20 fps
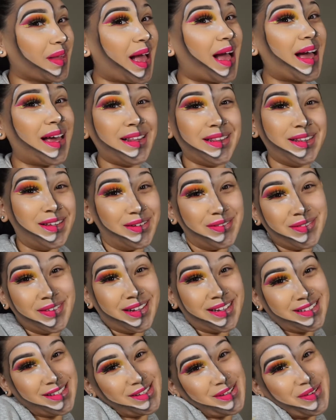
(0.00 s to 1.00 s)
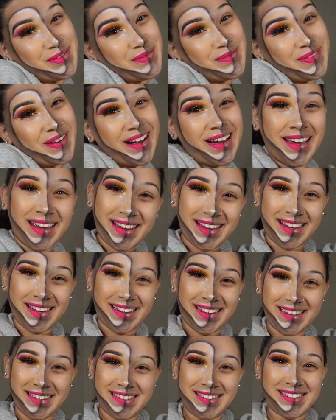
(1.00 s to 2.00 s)
I love it so
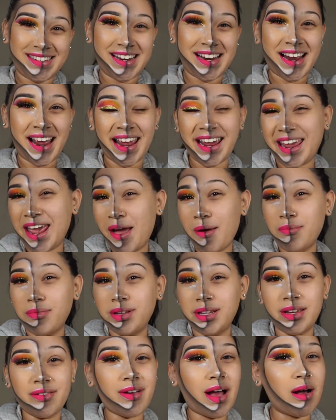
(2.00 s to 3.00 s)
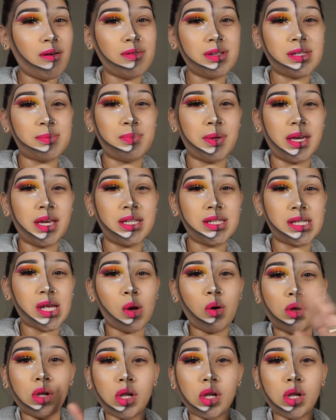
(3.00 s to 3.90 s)
much. I can't believe I was being so